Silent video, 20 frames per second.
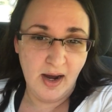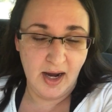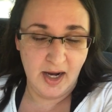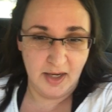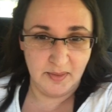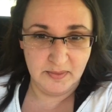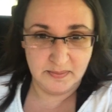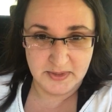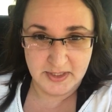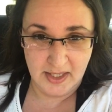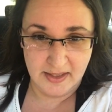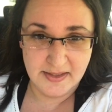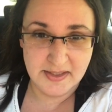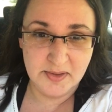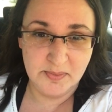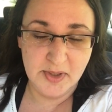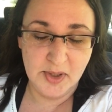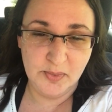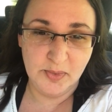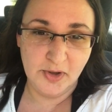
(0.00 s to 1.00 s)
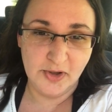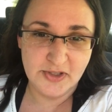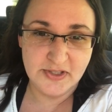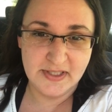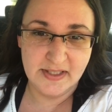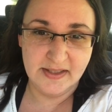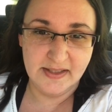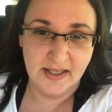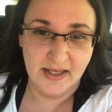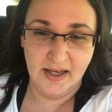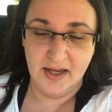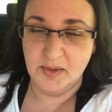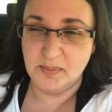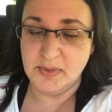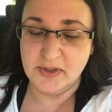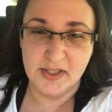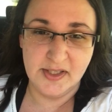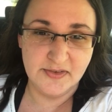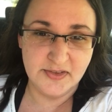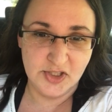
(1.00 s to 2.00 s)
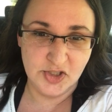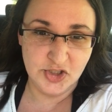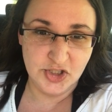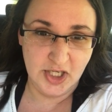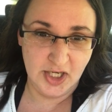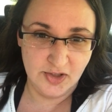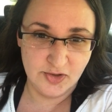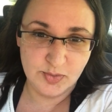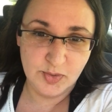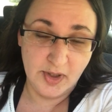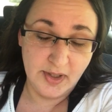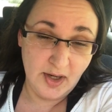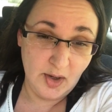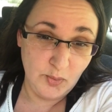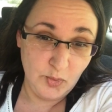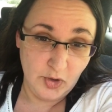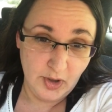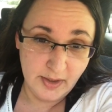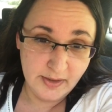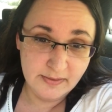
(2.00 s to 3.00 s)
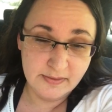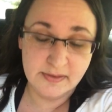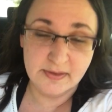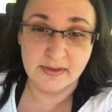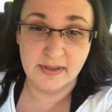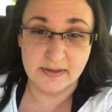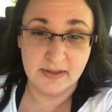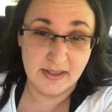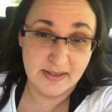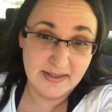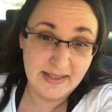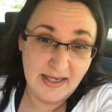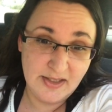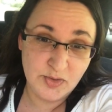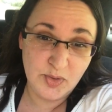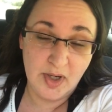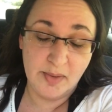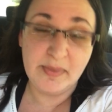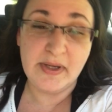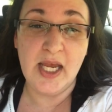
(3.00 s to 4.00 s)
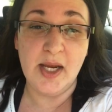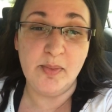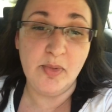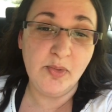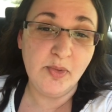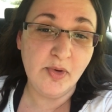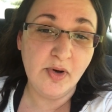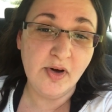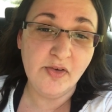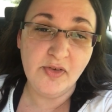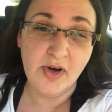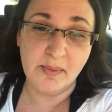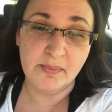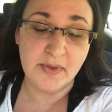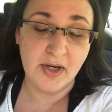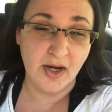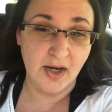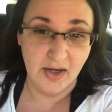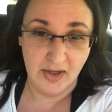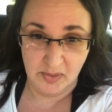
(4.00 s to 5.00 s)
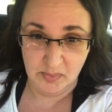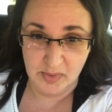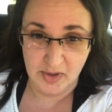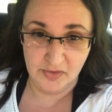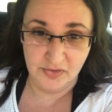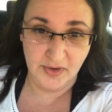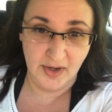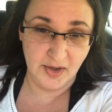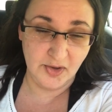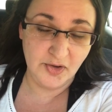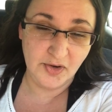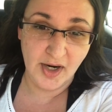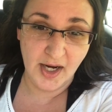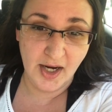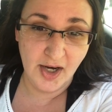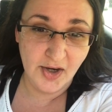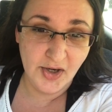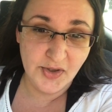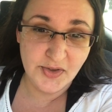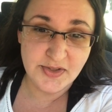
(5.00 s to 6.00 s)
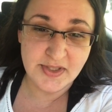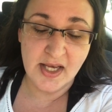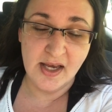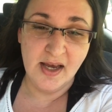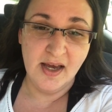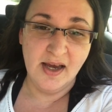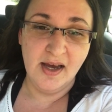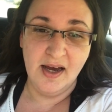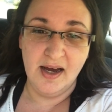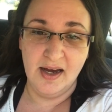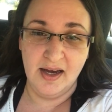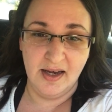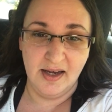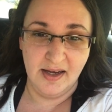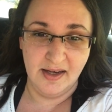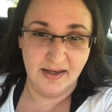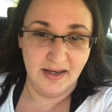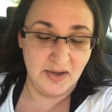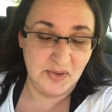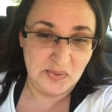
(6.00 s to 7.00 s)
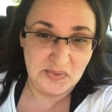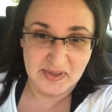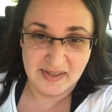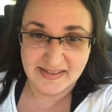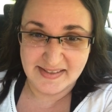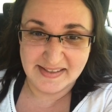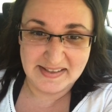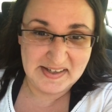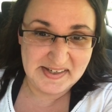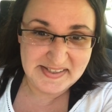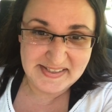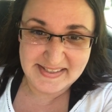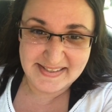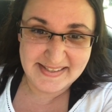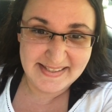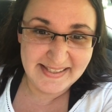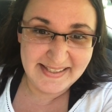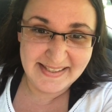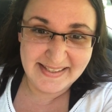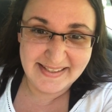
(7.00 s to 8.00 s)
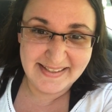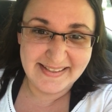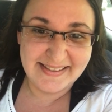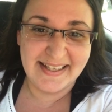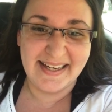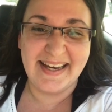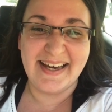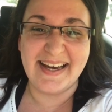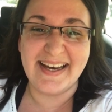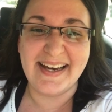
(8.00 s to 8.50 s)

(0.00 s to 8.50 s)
I tend to be a person that believes in change one-on-one, because that's what I'm capable of. I'm not a big fan of crowds, and I don't like to cause a scene.